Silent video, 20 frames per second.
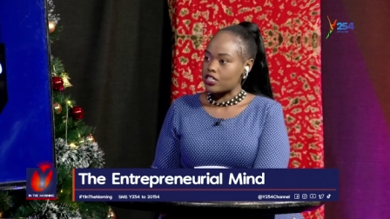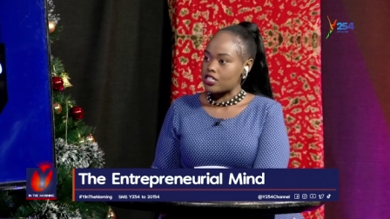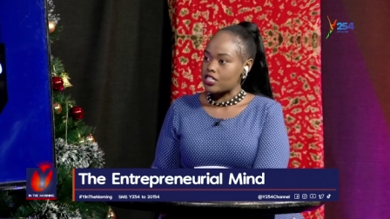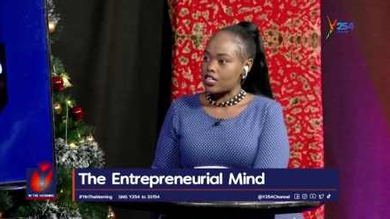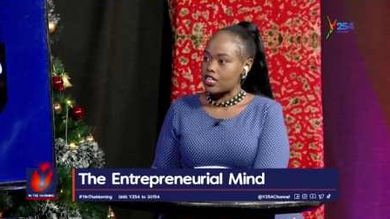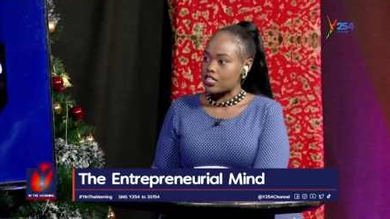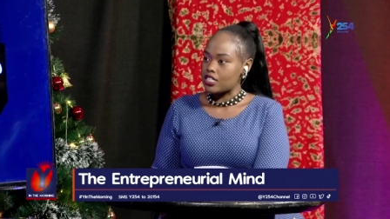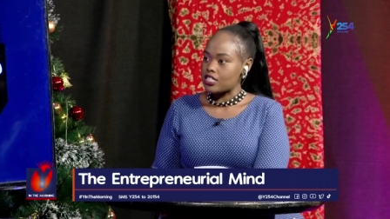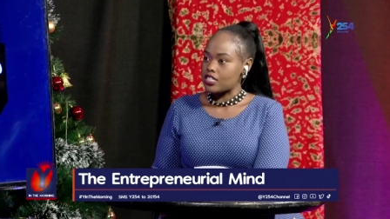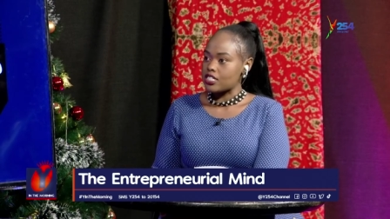
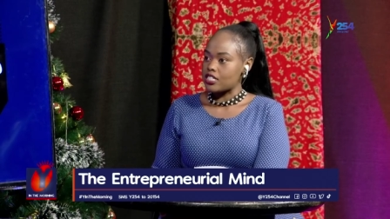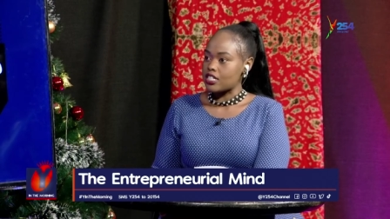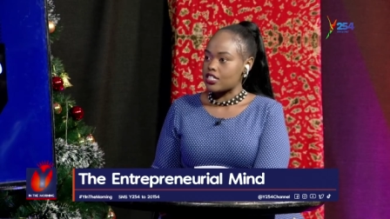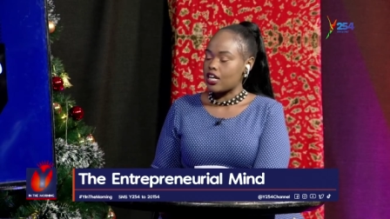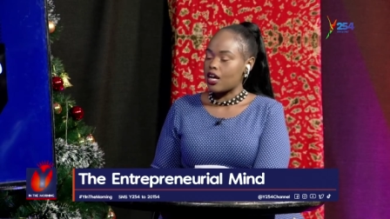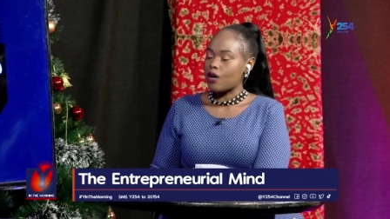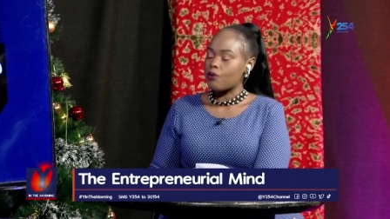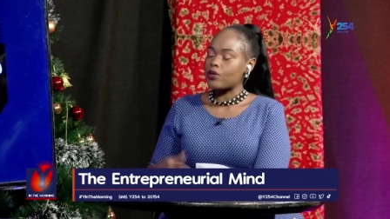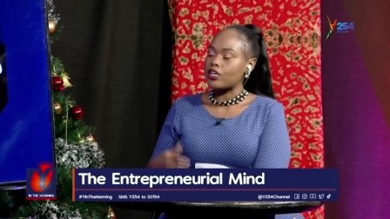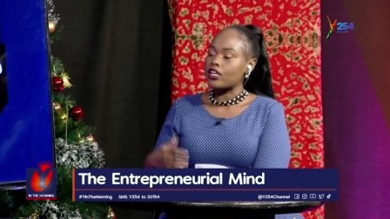intelligence and
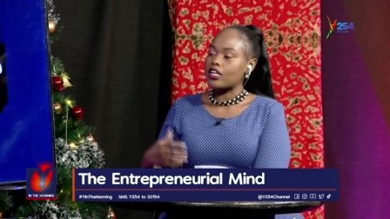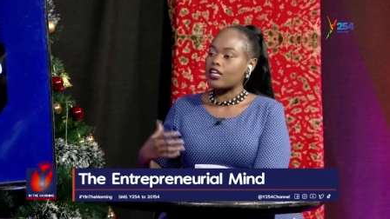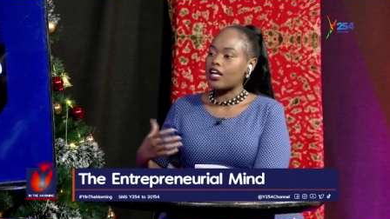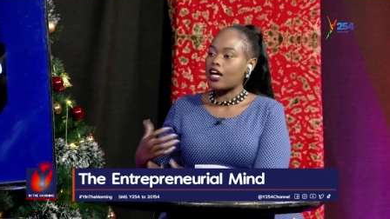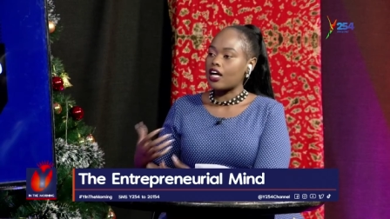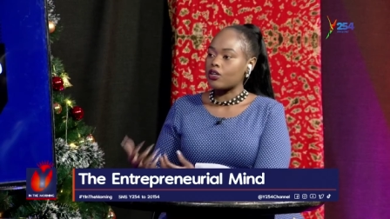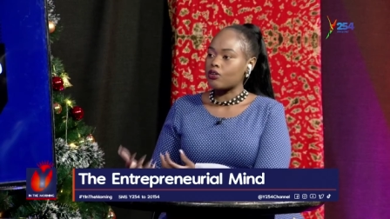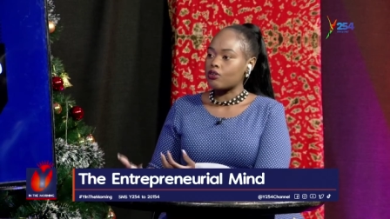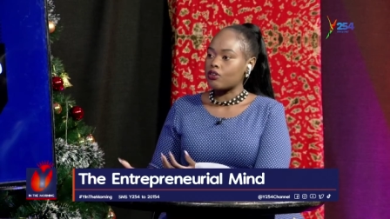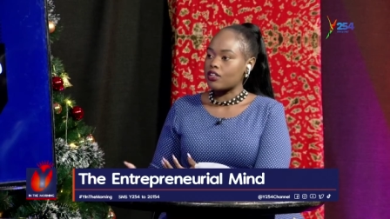how we can
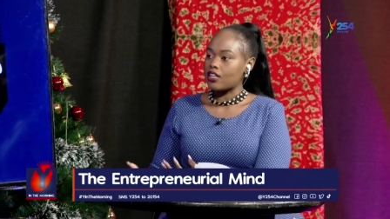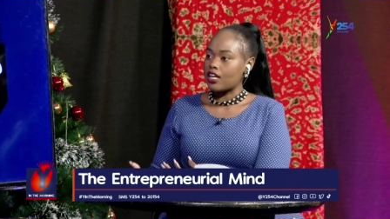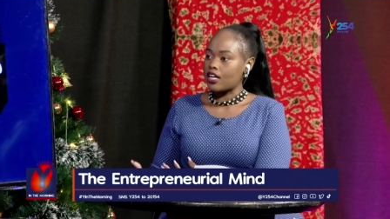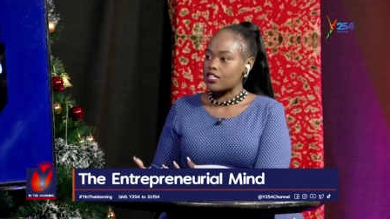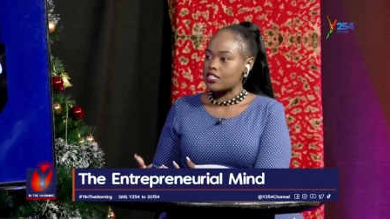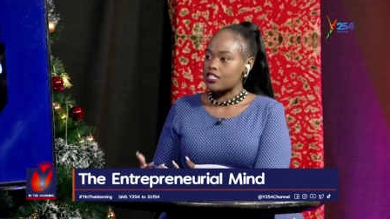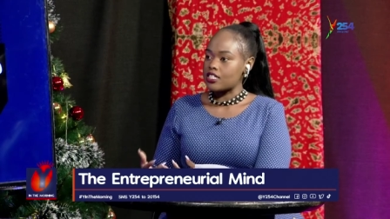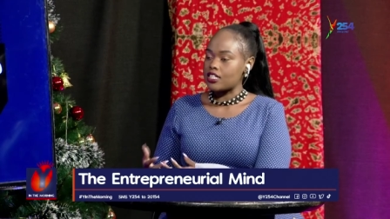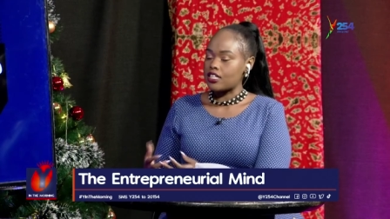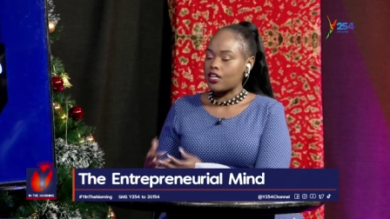handle
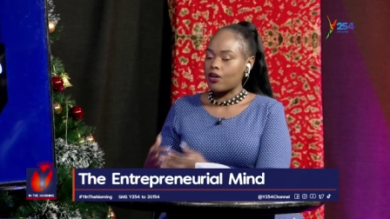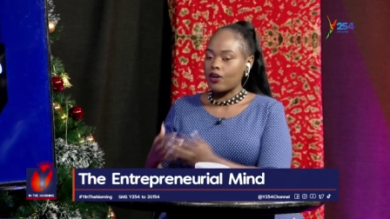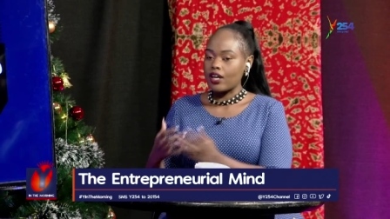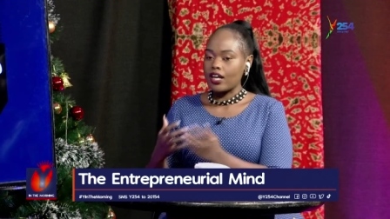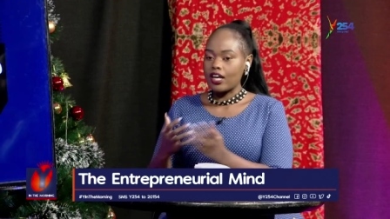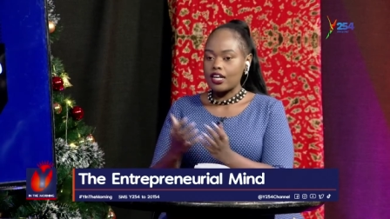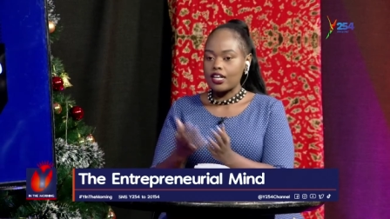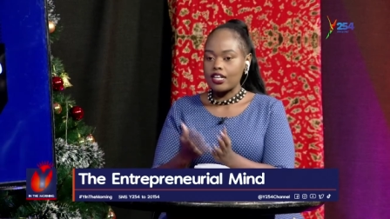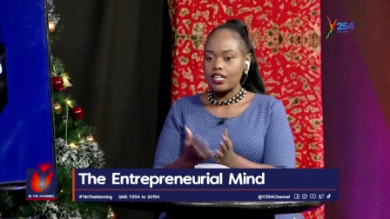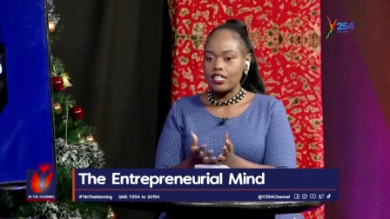that in our
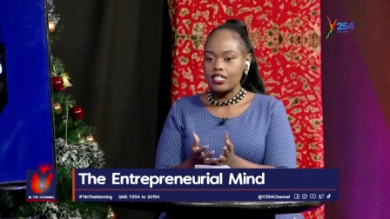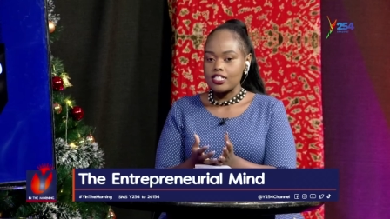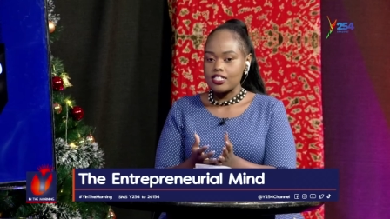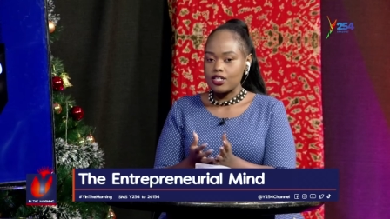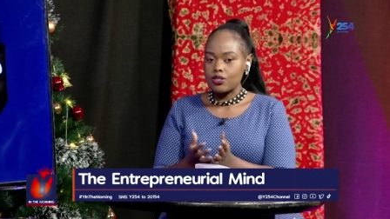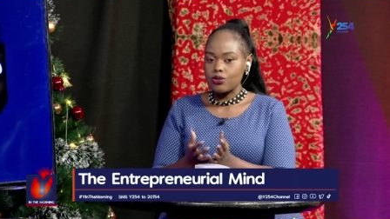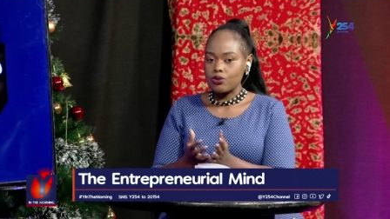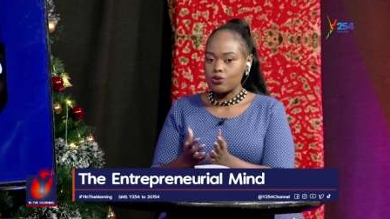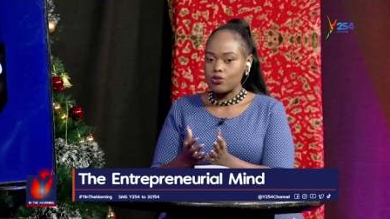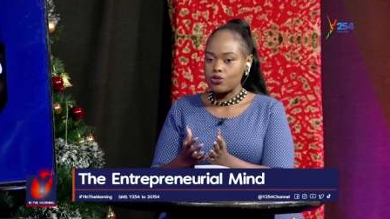careers
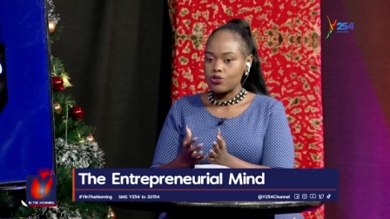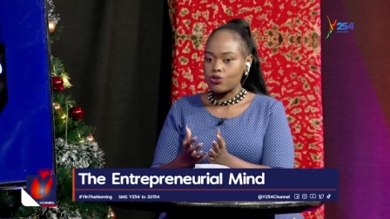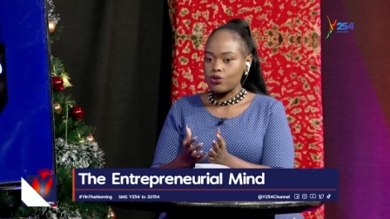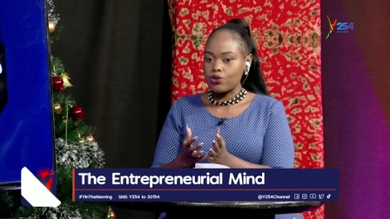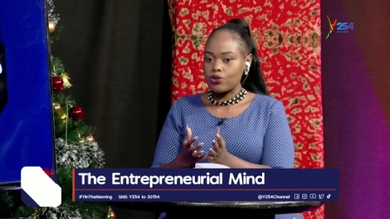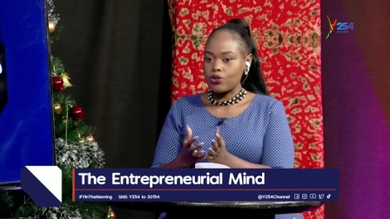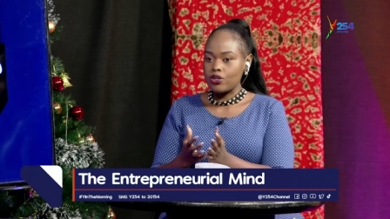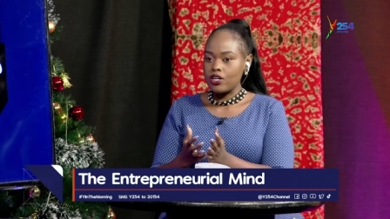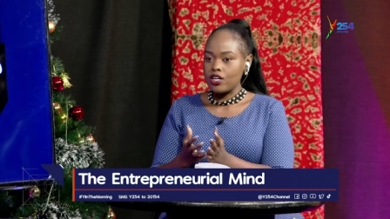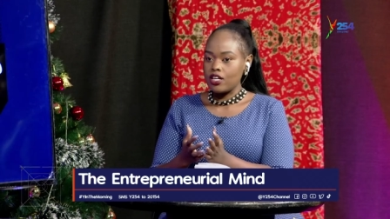and
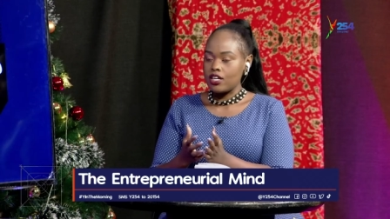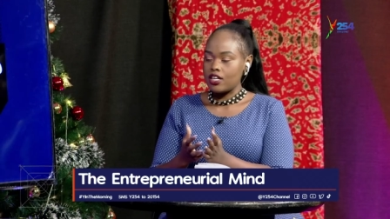also